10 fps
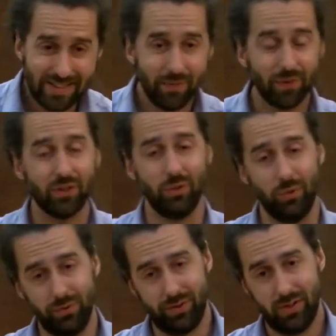
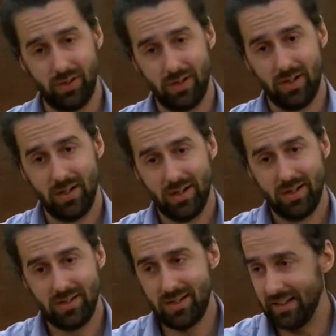difficult
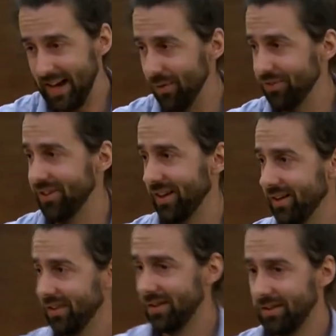to counter
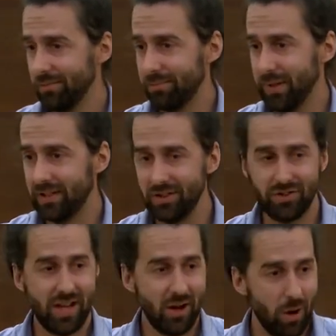
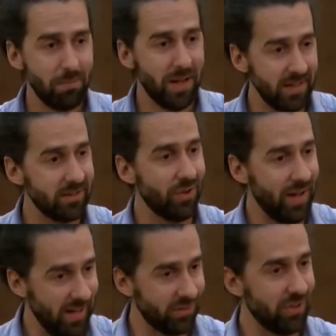because they are based on
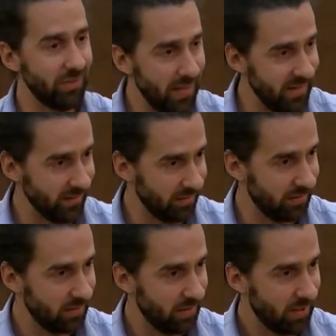actual
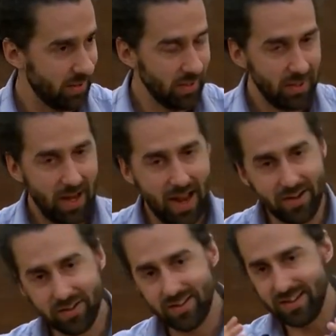events.
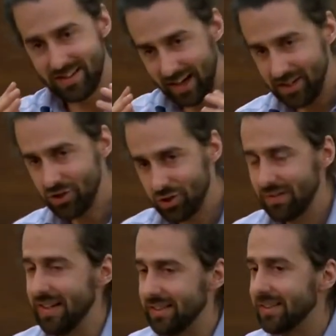And the
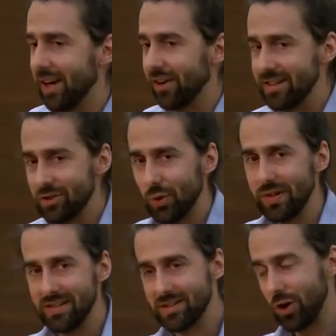danger is, and I saw
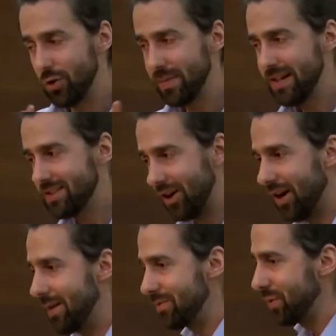it so many
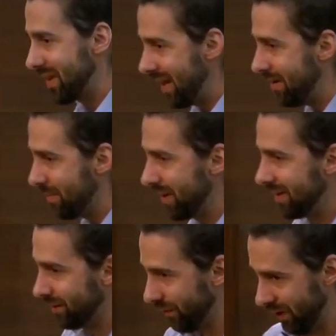times with him and
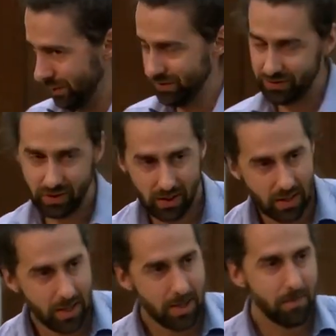his followers,
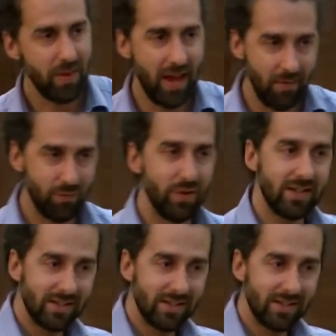every